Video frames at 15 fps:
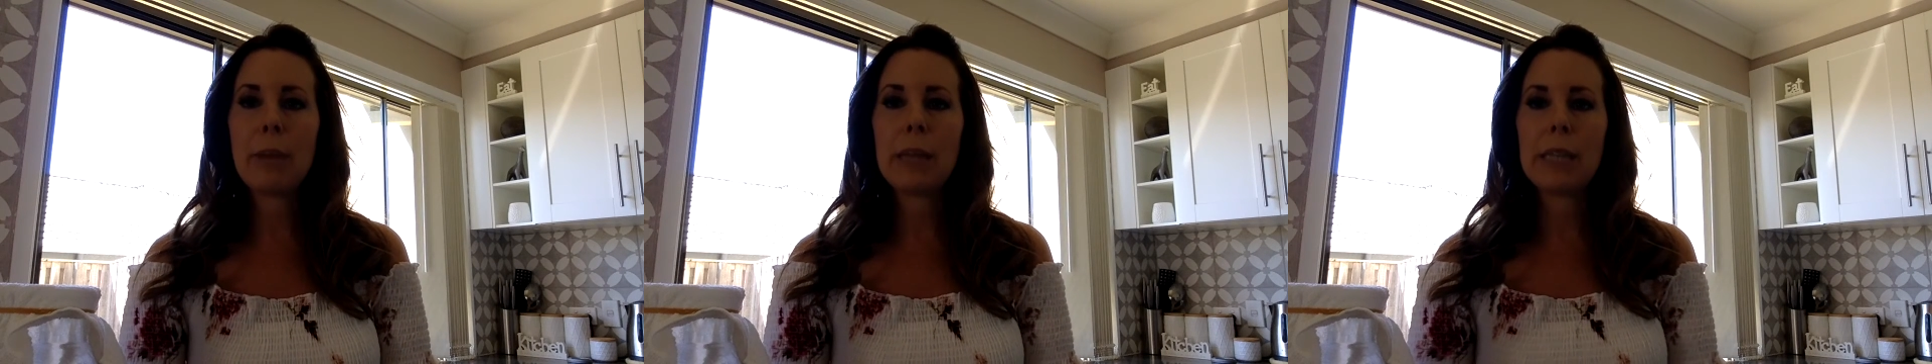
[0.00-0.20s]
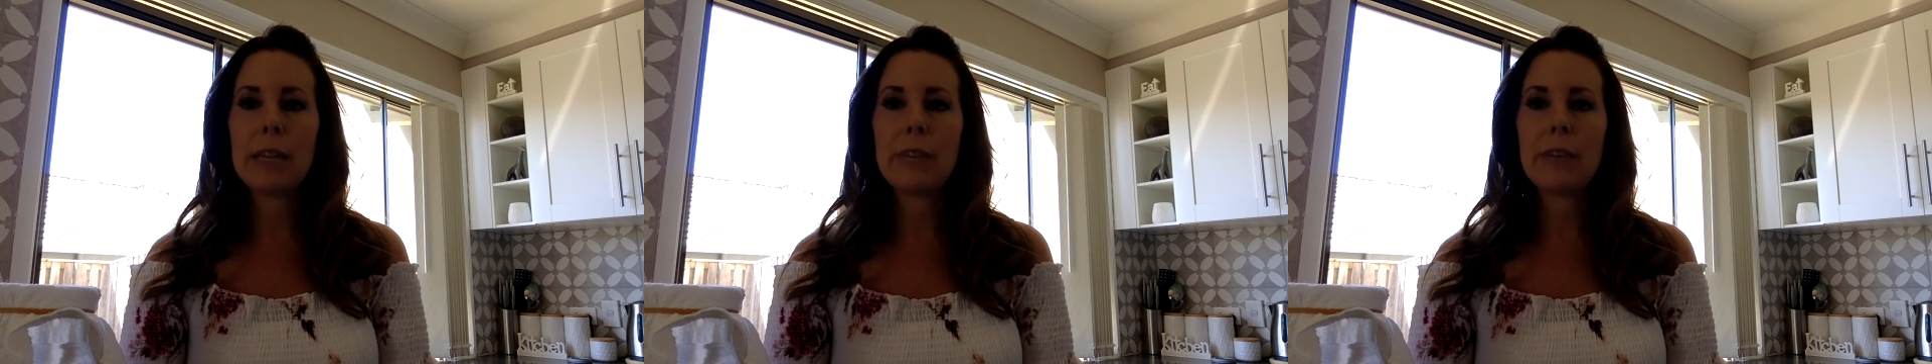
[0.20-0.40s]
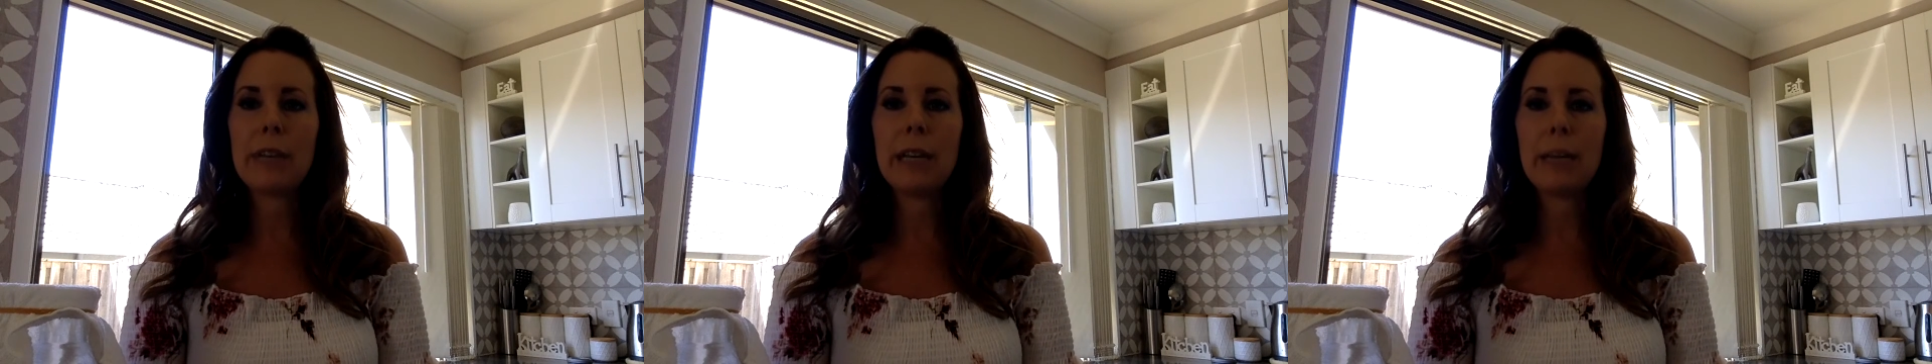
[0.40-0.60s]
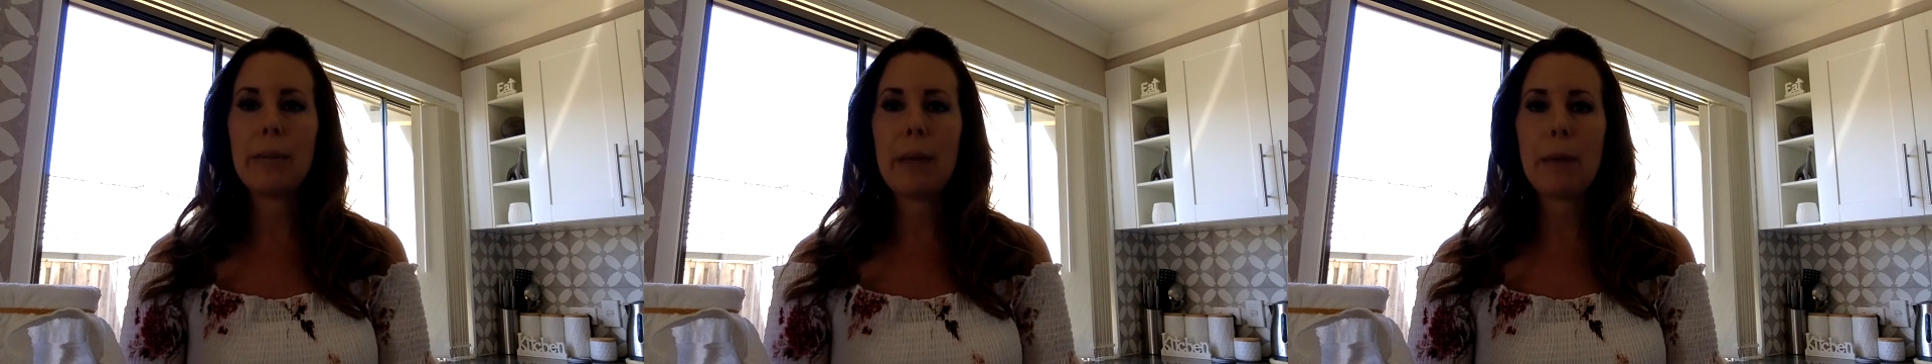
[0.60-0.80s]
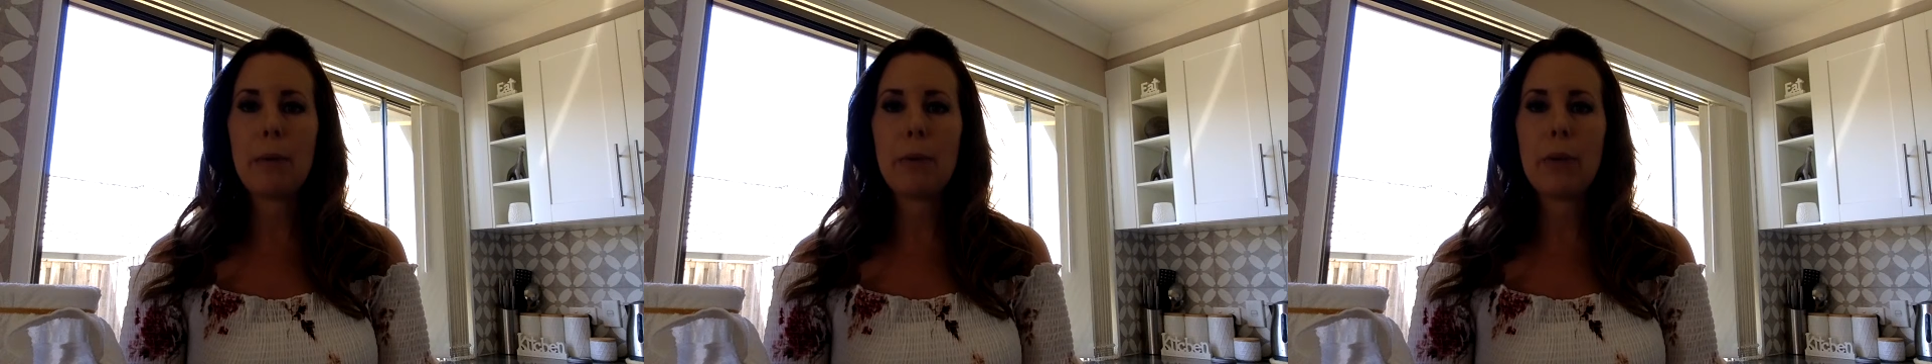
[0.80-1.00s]
but definitely
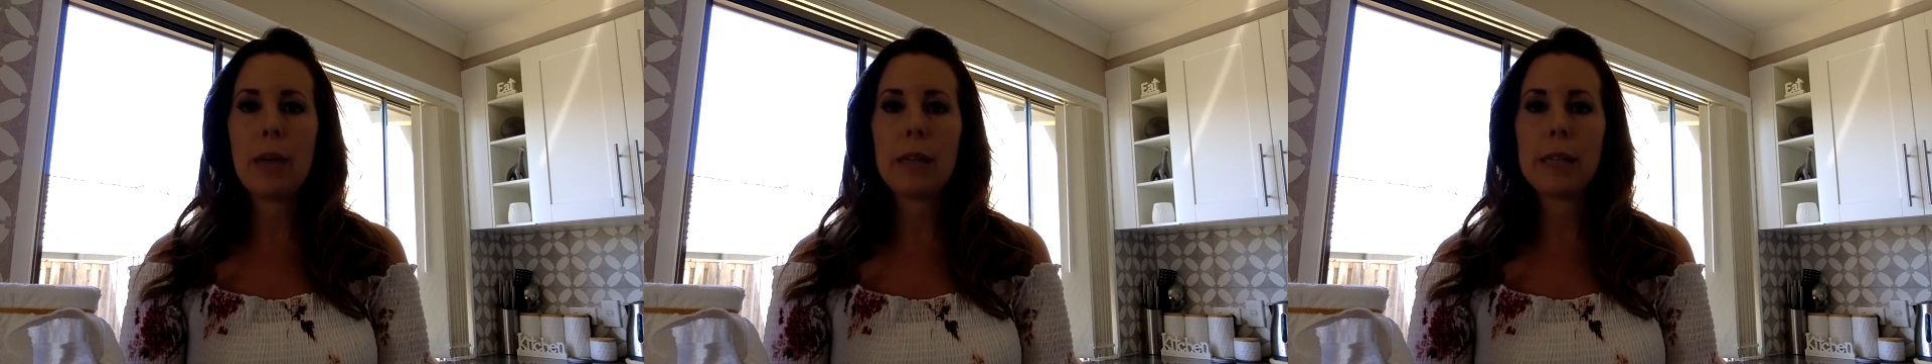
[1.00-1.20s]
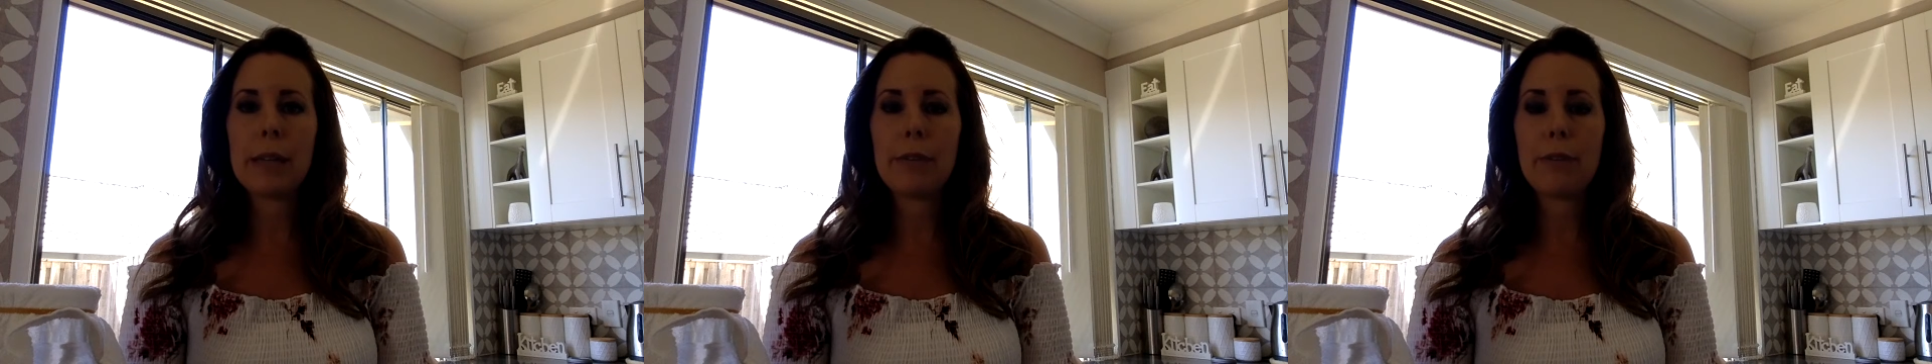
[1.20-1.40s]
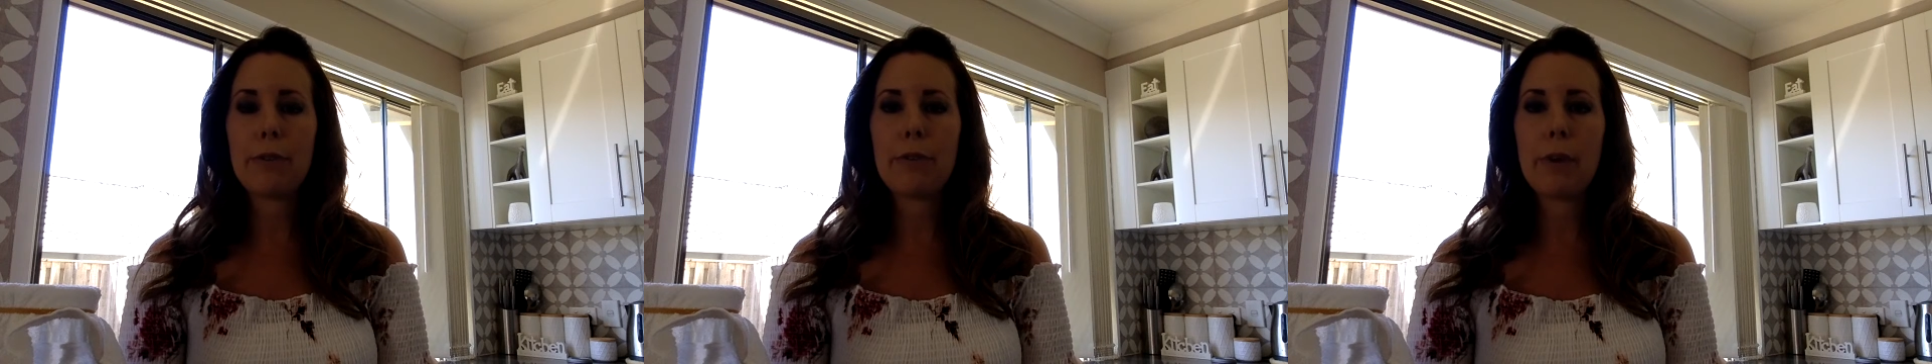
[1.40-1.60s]
people that suffer